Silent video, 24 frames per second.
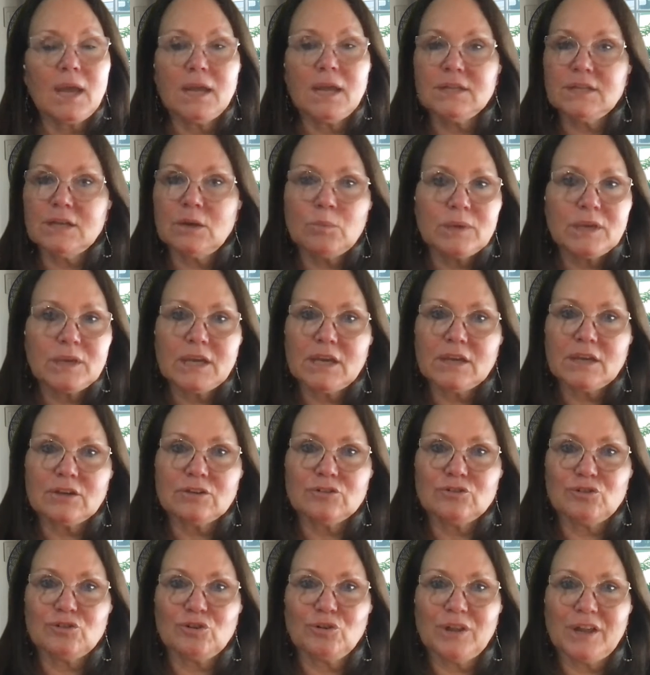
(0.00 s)
And yet we can't
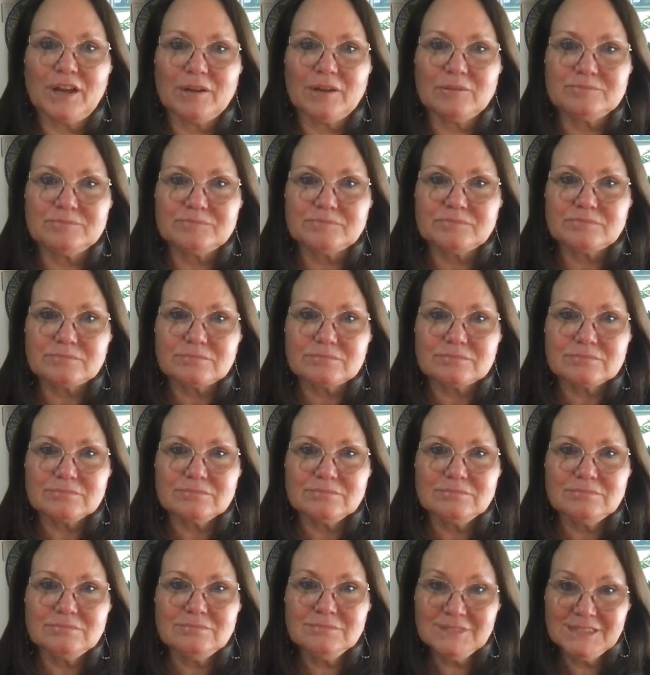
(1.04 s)
control that,
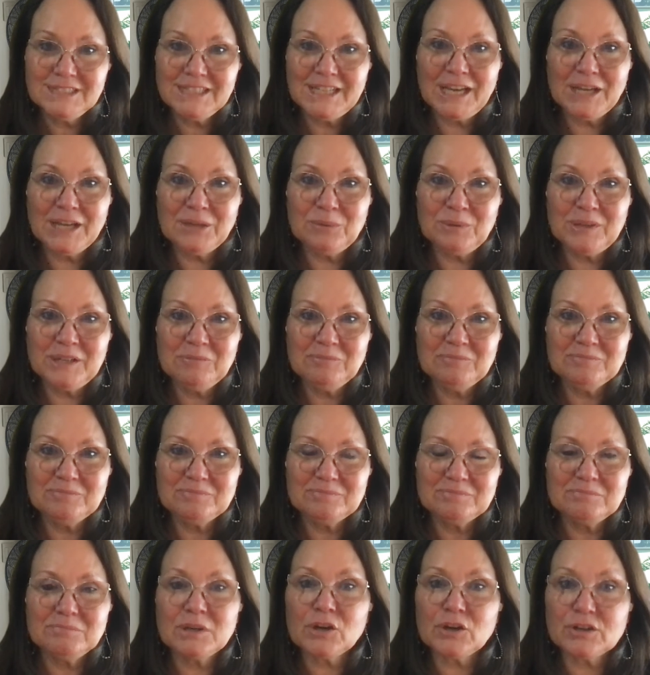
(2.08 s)
can we?
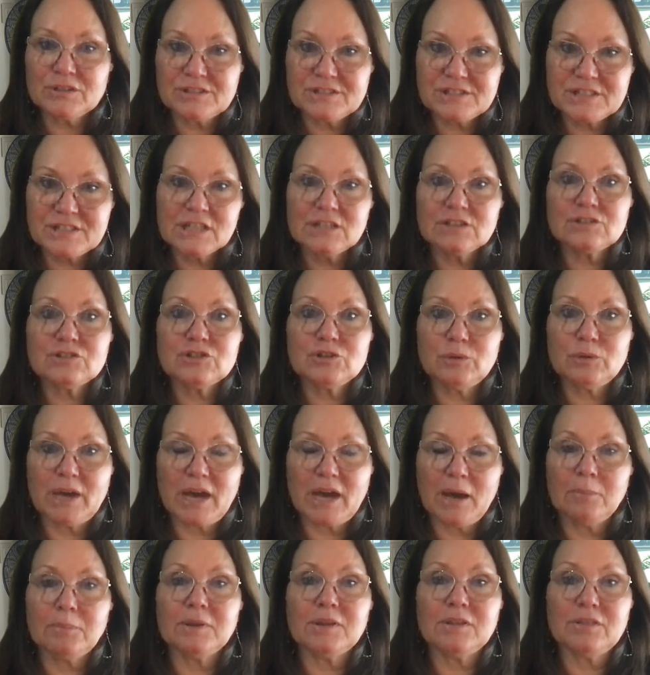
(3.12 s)
Because things do
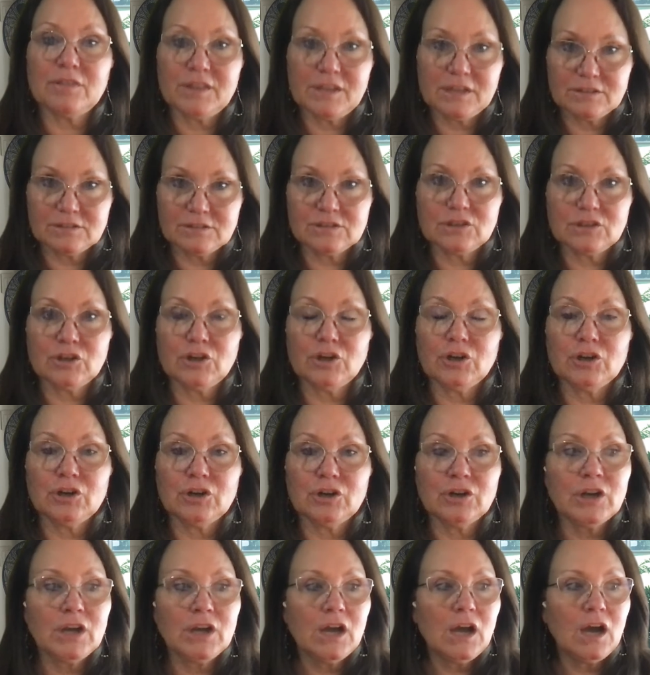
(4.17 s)
happen, things
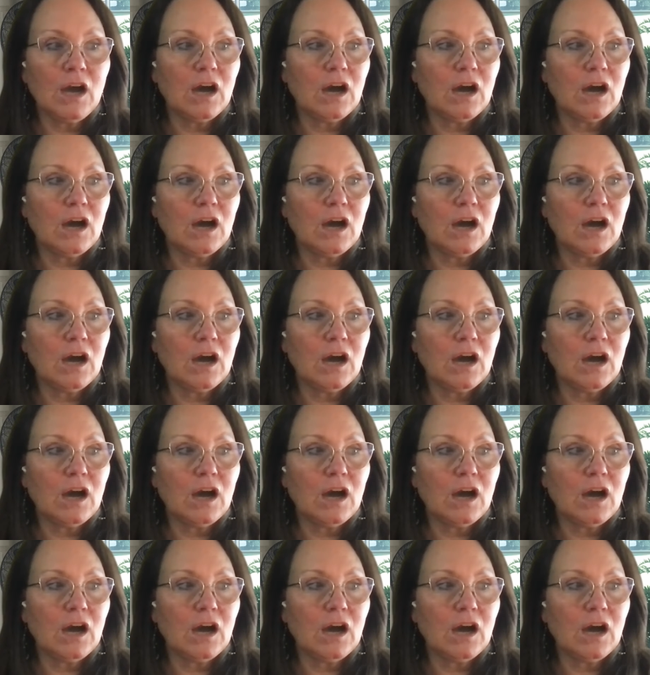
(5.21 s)
occur,